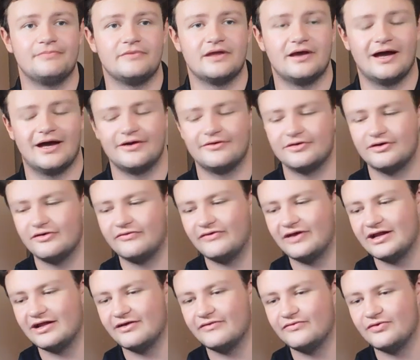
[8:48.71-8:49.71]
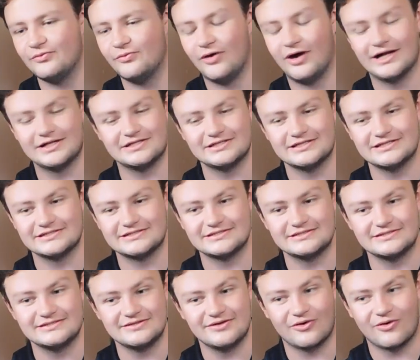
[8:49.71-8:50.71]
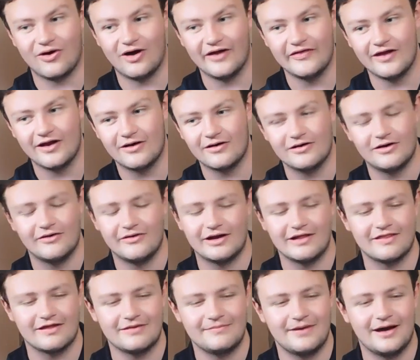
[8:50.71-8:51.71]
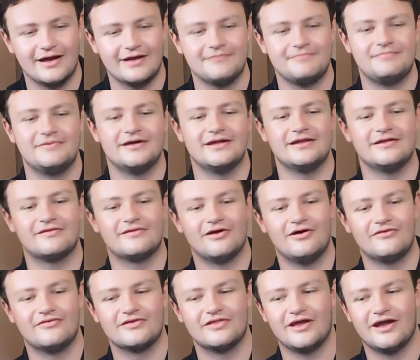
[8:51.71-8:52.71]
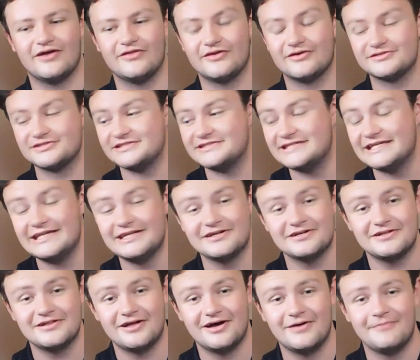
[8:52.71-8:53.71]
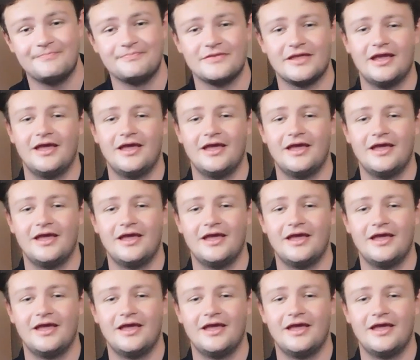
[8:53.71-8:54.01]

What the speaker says: I don't know if any of you watching this are on there or know anything about it, but it's over there. There's a Dean Club.